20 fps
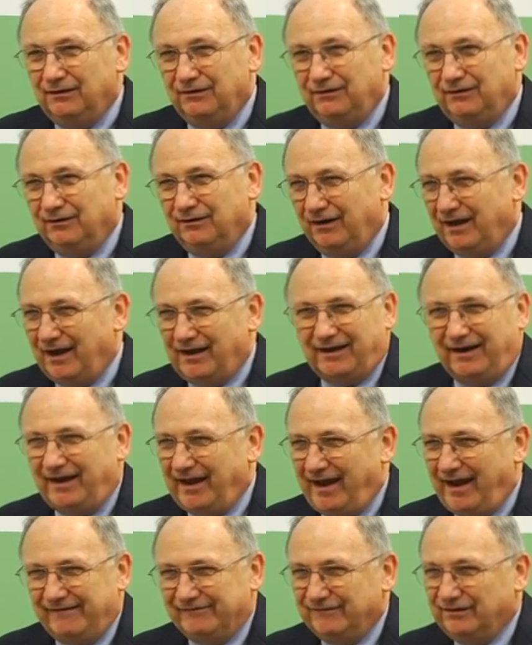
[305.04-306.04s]
you're not going to
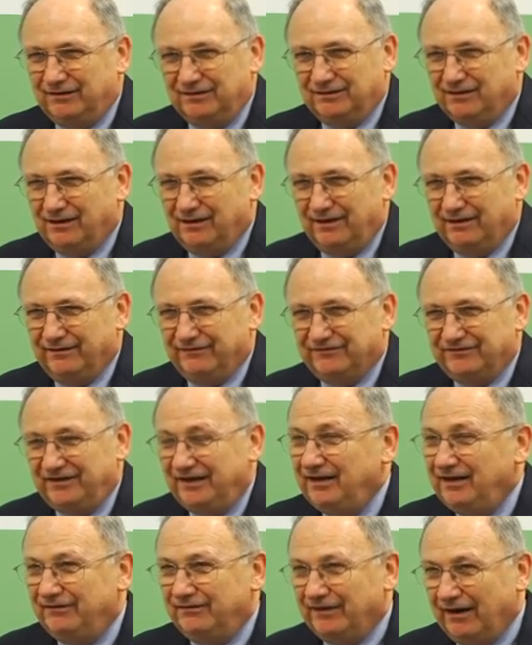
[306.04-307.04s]
have a, a
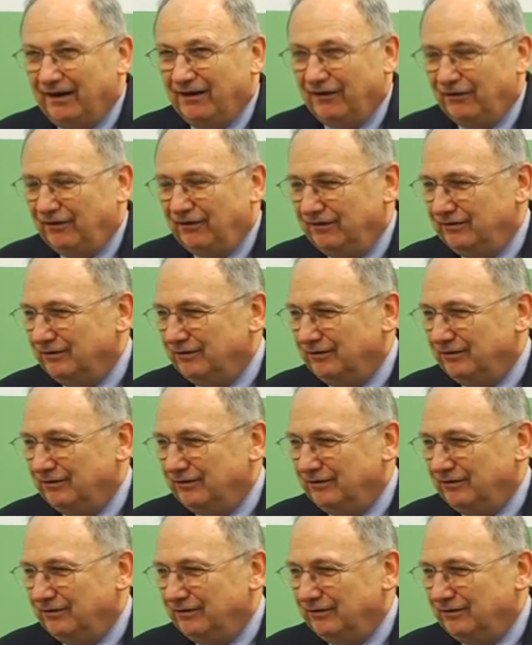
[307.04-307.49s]
city there.